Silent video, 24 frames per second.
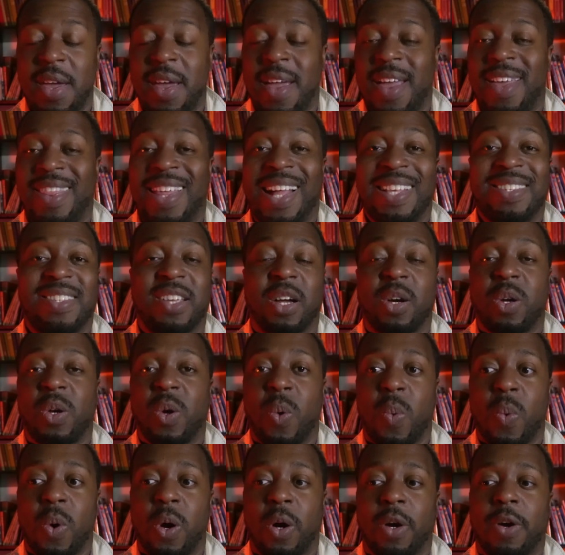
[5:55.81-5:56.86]
And that's not going
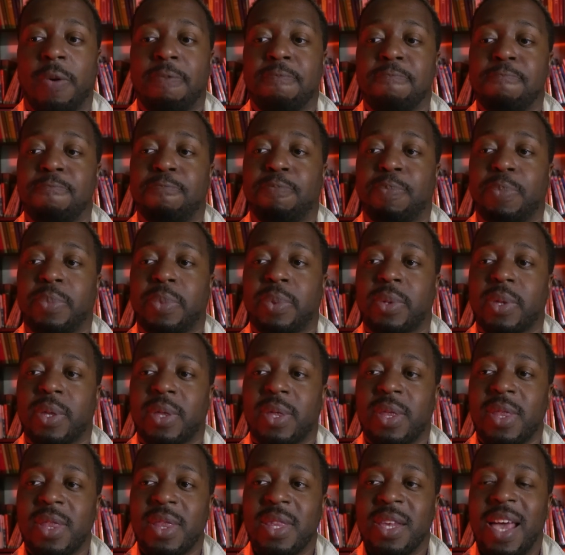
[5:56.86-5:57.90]
to work.
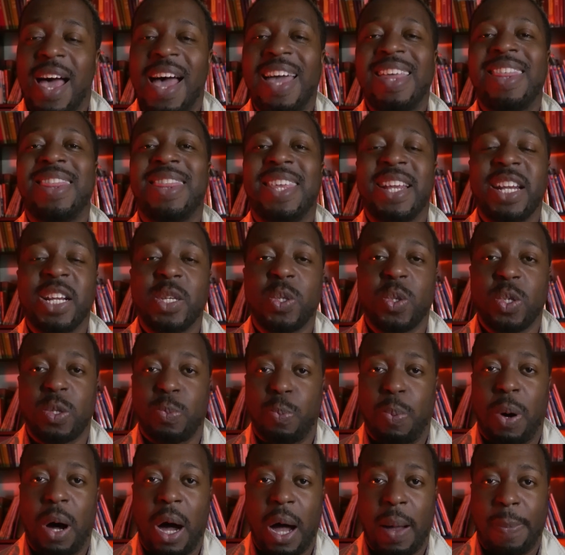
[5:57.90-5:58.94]
I think this was
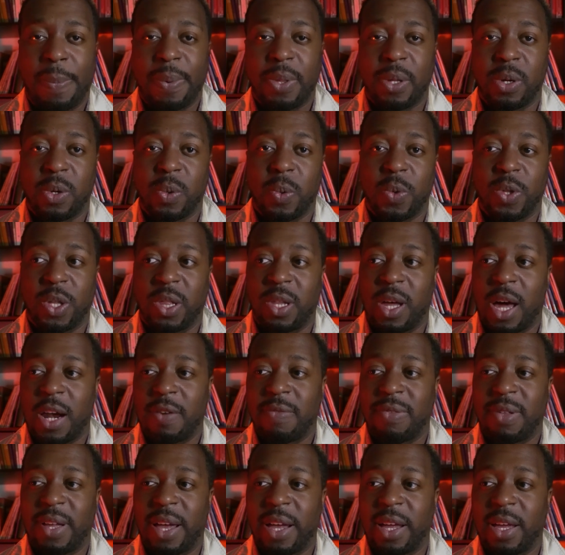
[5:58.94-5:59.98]
popular with a lot
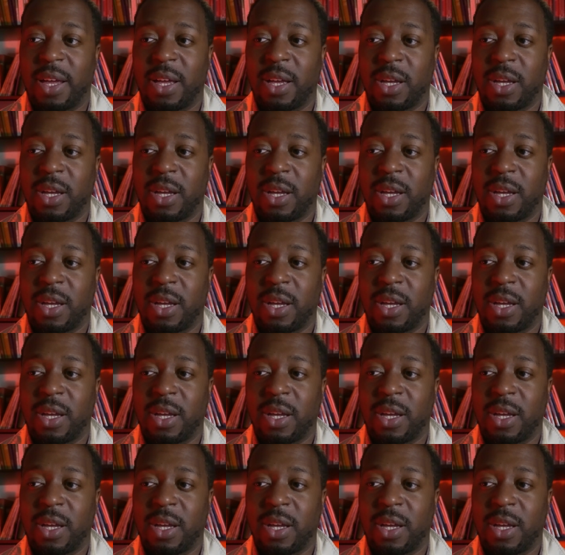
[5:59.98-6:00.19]
of like